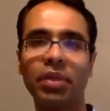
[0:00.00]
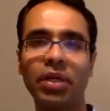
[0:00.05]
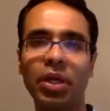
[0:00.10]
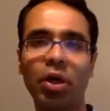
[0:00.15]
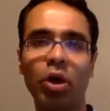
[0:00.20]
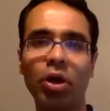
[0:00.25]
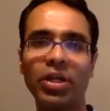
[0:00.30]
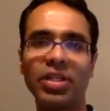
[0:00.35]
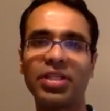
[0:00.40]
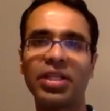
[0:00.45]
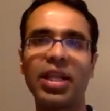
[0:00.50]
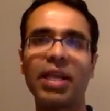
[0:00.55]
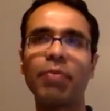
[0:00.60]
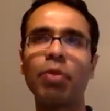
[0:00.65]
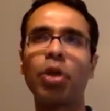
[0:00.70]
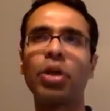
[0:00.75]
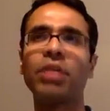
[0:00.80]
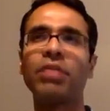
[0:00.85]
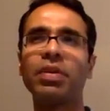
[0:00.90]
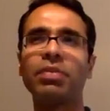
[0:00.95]
Honestly, I'm
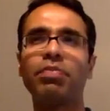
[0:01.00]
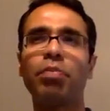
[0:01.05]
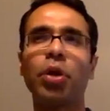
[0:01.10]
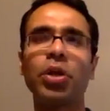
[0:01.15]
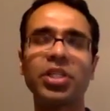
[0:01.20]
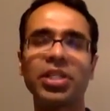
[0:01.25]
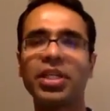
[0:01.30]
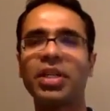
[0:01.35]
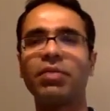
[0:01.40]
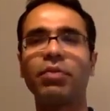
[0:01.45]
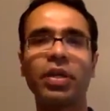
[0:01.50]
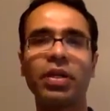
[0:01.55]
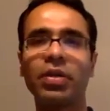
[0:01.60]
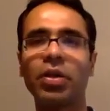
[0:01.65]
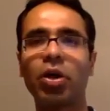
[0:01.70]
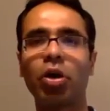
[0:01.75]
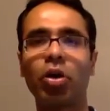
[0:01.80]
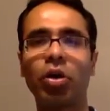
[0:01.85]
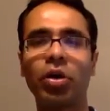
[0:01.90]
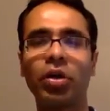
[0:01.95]
not even positive
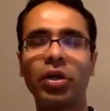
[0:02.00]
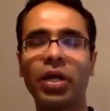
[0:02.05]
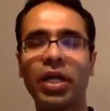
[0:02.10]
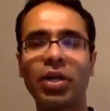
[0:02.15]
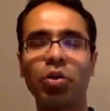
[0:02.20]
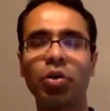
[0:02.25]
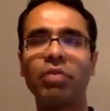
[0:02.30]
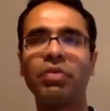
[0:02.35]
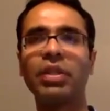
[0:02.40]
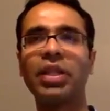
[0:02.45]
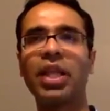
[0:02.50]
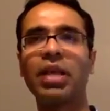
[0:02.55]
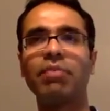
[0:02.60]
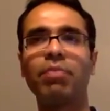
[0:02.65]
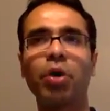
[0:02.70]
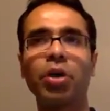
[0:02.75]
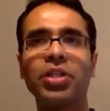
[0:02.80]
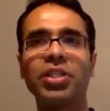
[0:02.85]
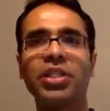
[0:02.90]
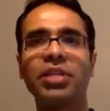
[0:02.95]
or I don't even think
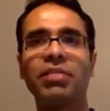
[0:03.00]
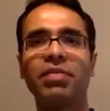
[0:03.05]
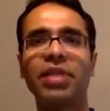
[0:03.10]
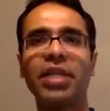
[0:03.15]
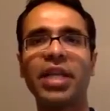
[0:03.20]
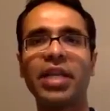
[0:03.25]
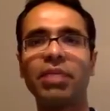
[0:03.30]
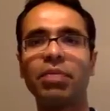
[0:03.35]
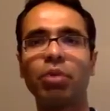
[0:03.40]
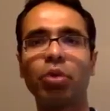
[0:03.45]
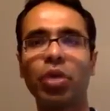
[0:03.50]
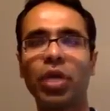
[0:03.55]
positively anymore.